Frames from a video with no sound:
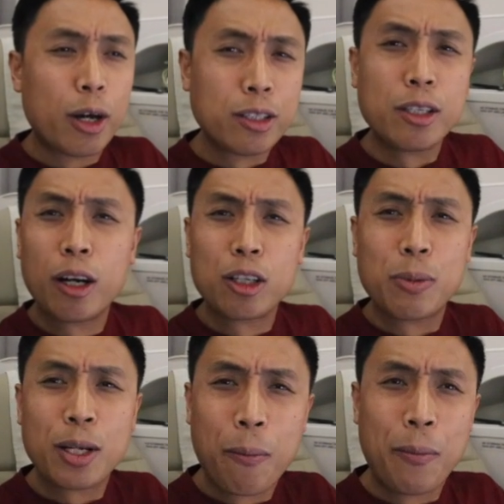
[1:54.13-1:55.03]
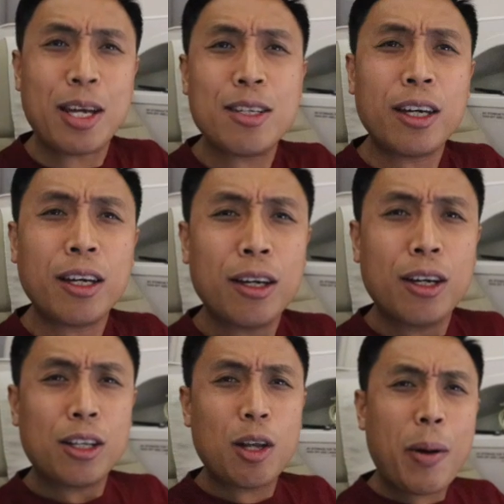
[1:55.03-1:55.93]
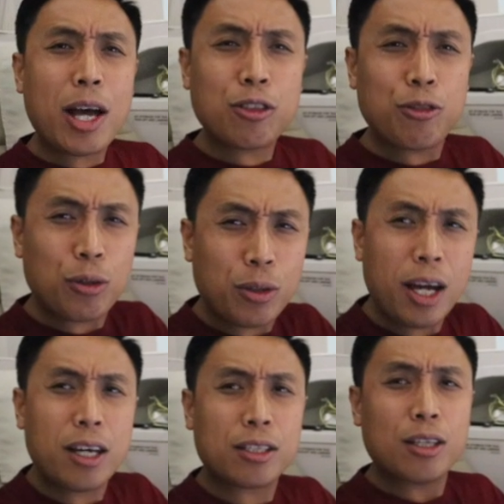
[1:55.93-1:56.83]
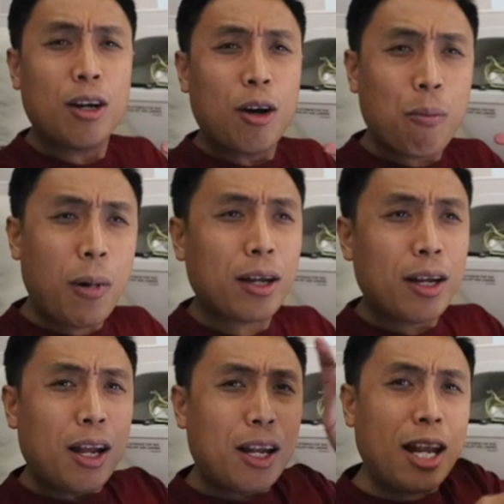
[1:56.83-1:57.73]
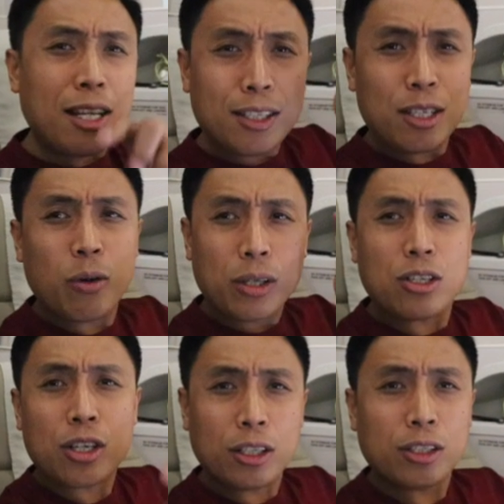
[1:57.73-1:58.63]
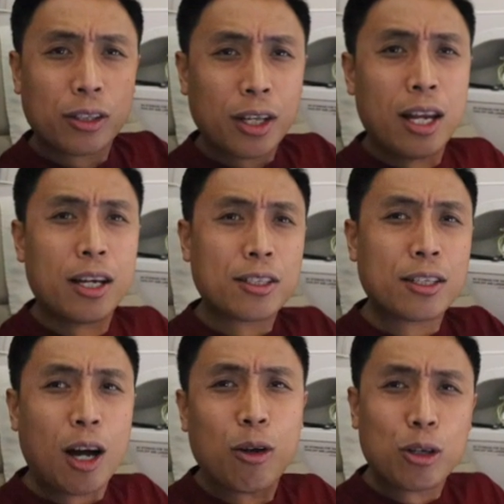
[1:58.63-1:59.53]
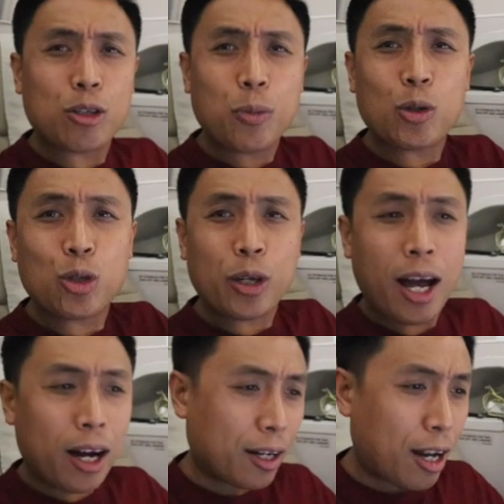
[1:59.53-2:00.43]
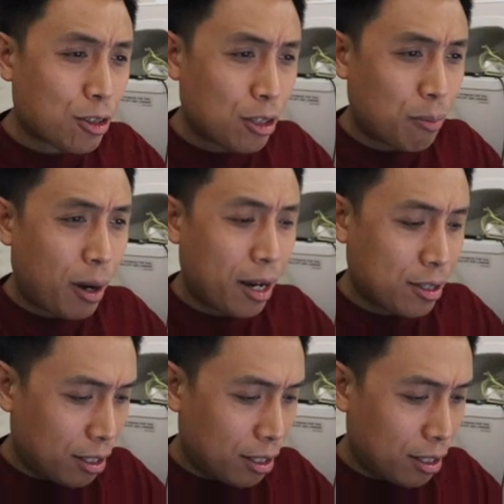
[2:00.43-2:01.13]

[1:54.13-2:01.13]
The STR has been amazing the past few days, but let's see what the charts are telling us and how you're supposed to react and actually buy and